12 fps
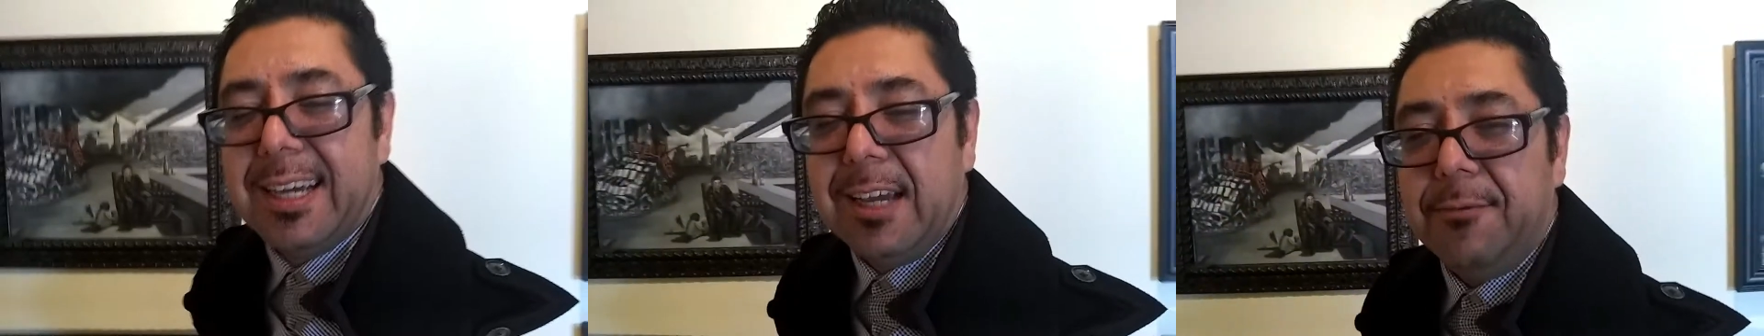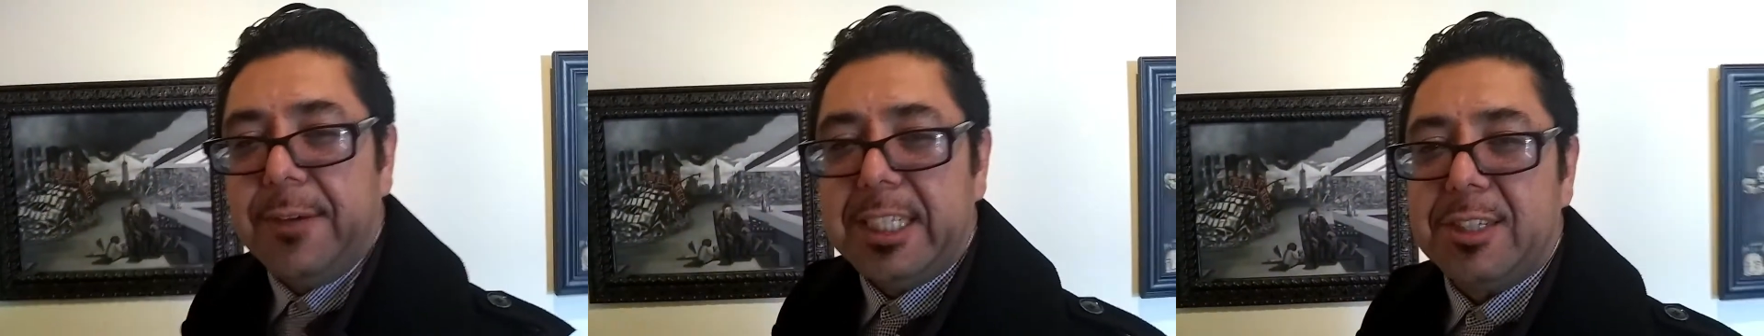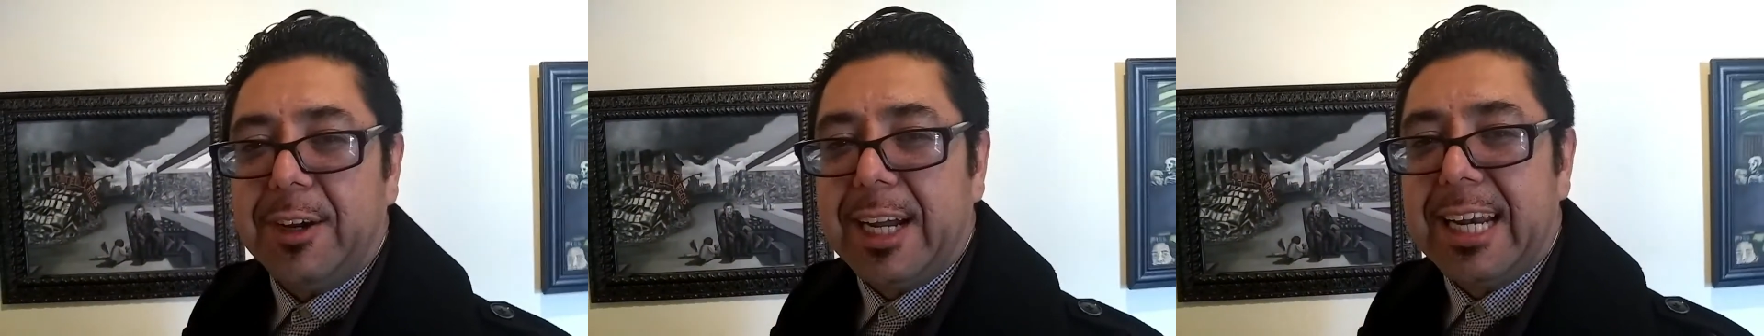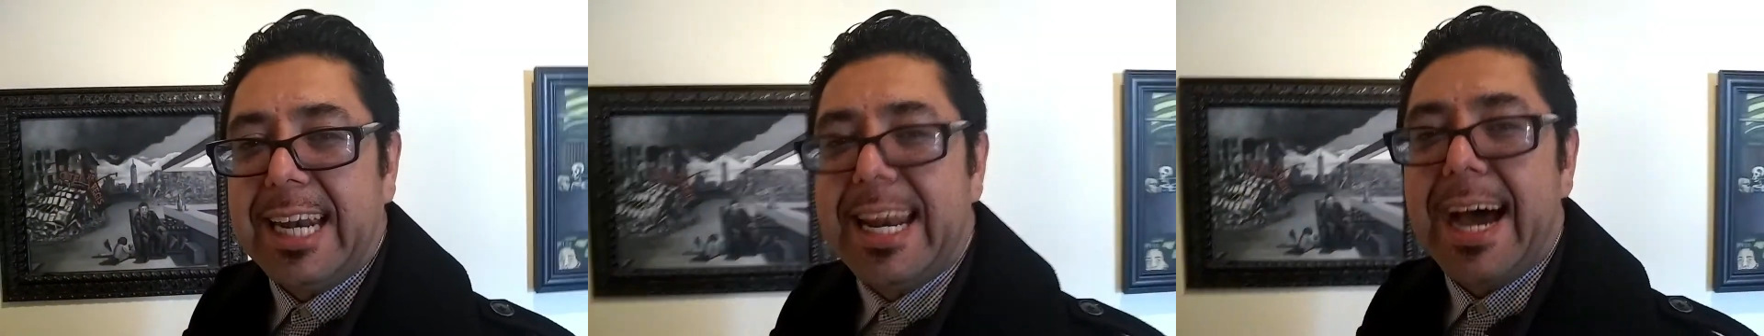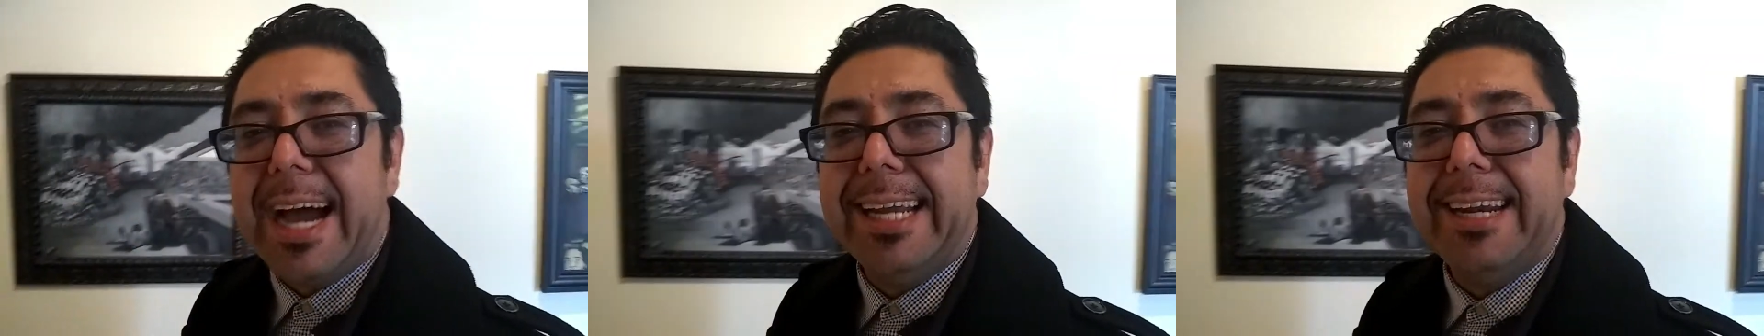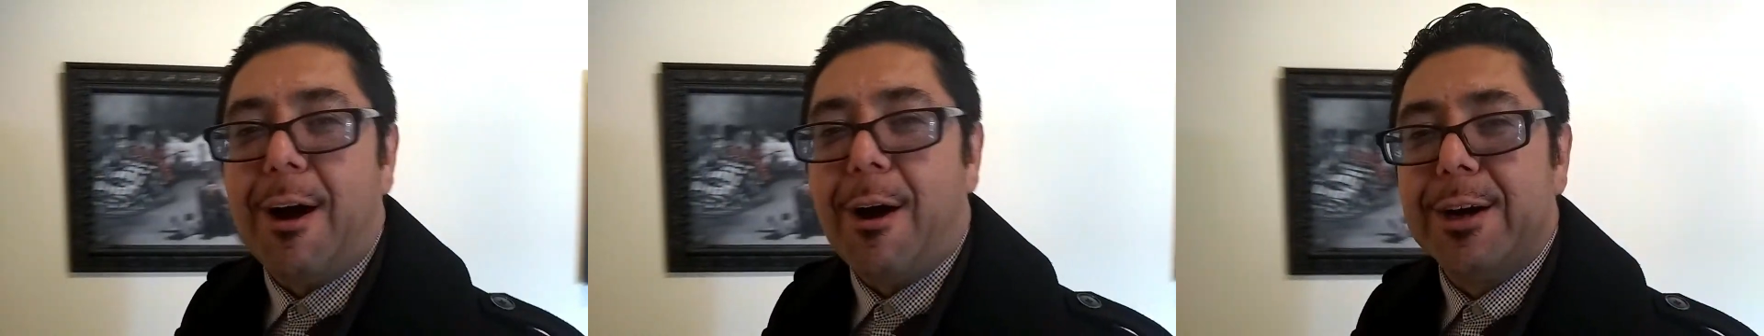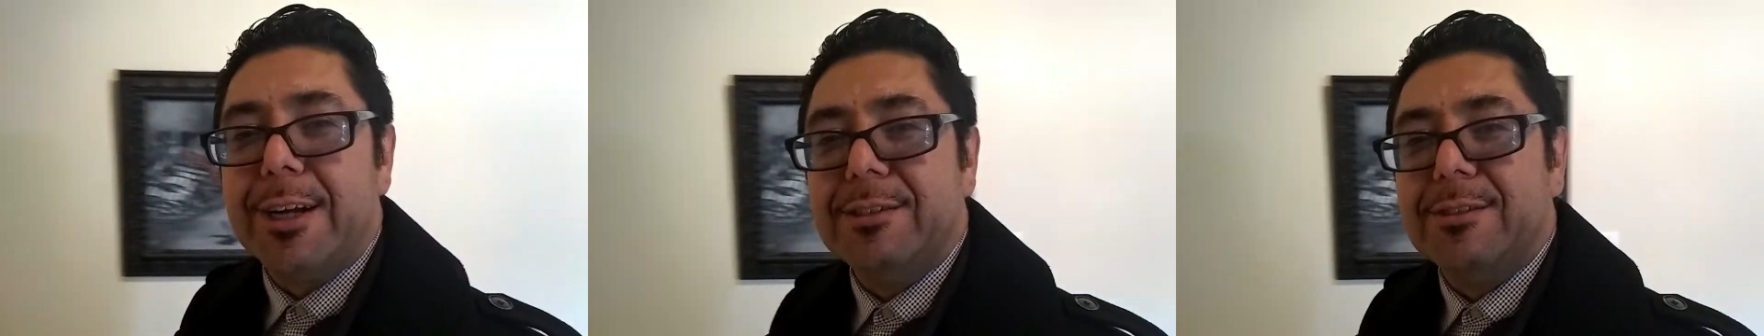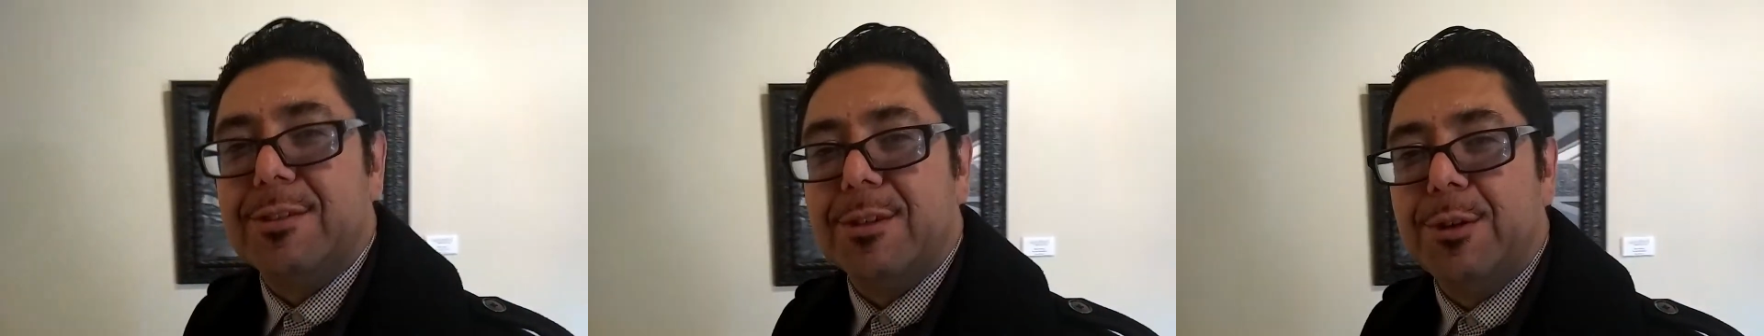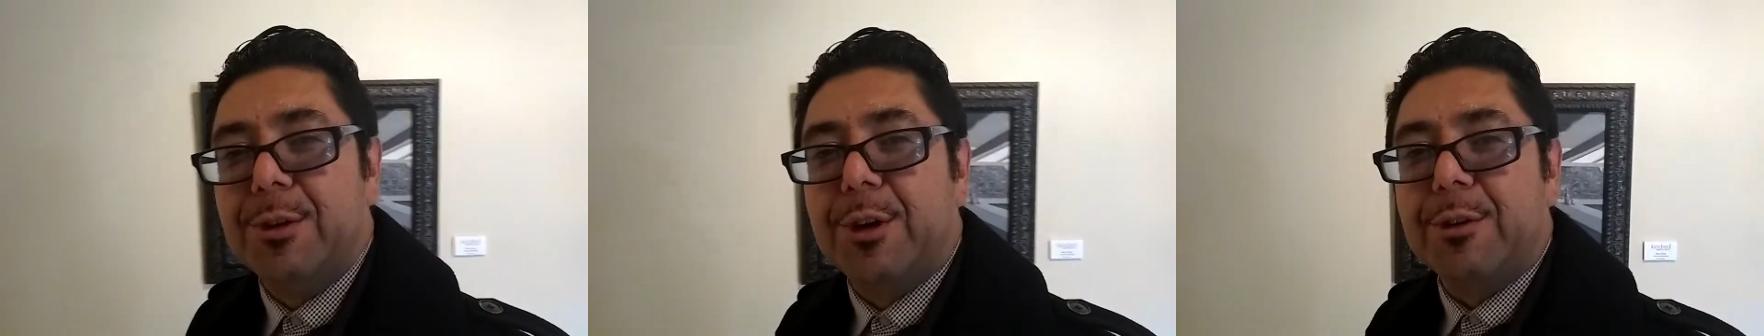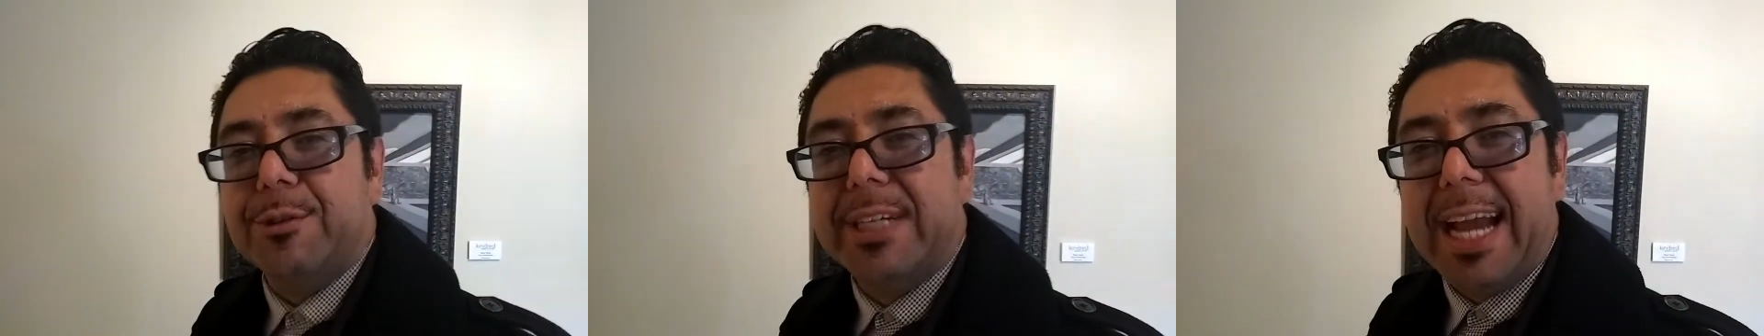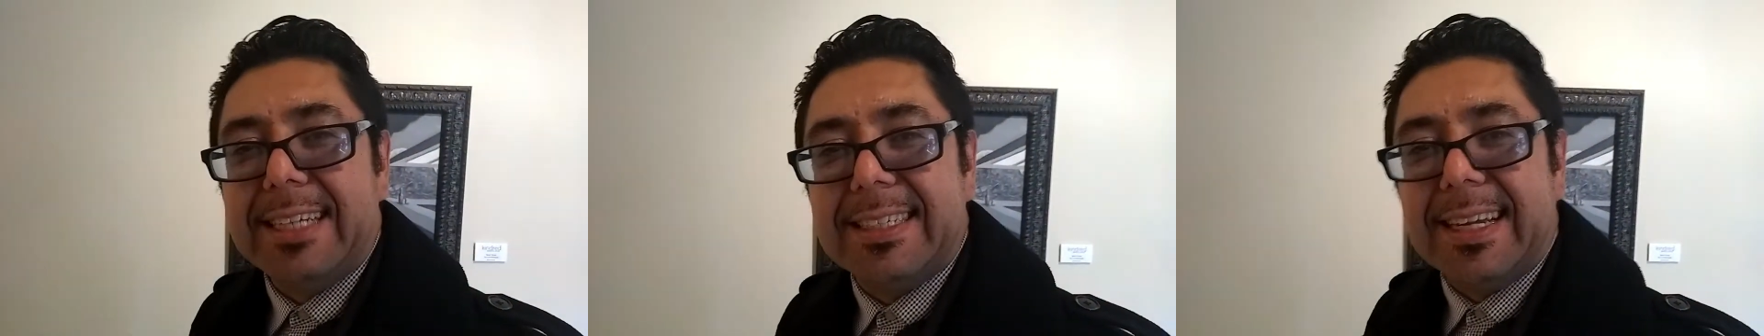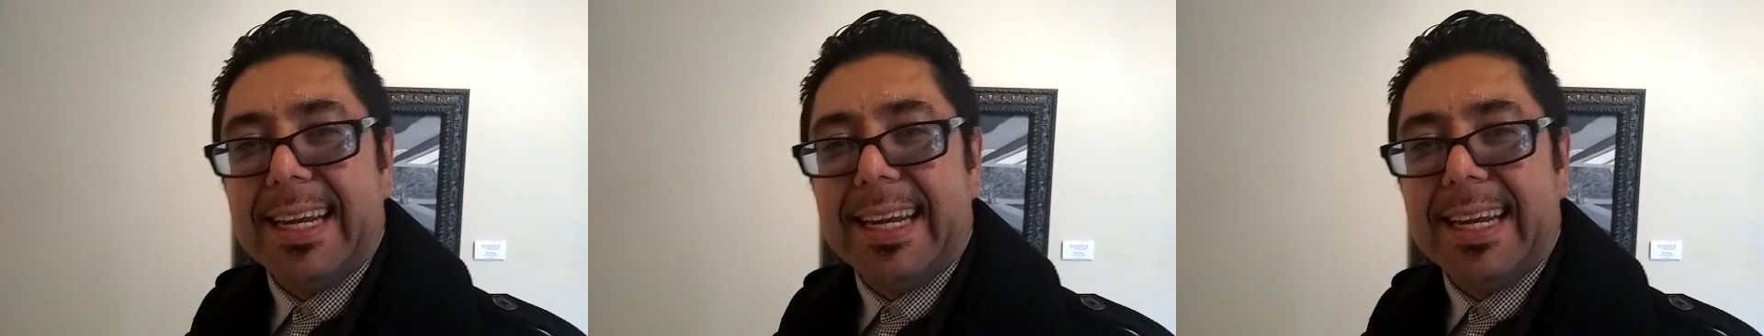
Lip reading: featuring 9 artists who create